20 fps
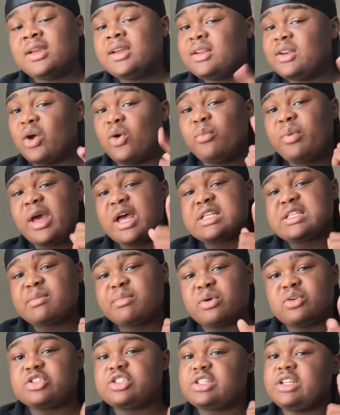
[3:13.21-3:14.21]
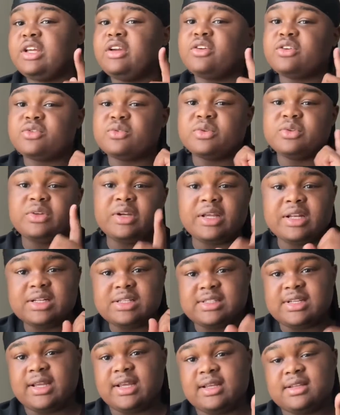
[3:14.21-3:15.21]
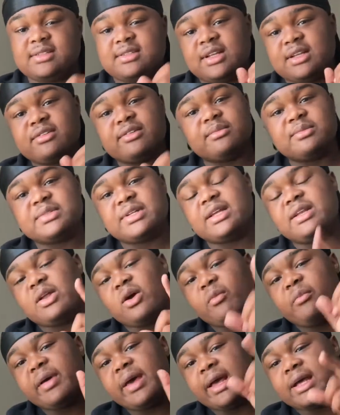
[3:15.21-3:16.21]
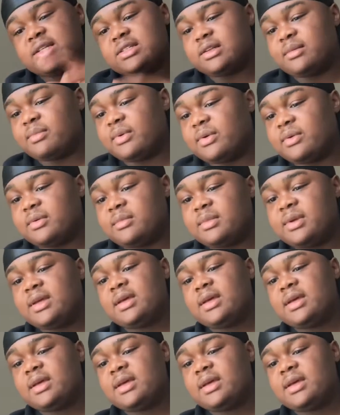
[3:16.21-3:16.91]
Don't pass up on sneakers when you get a chance. That's what I'm saying. Don't pass up on them.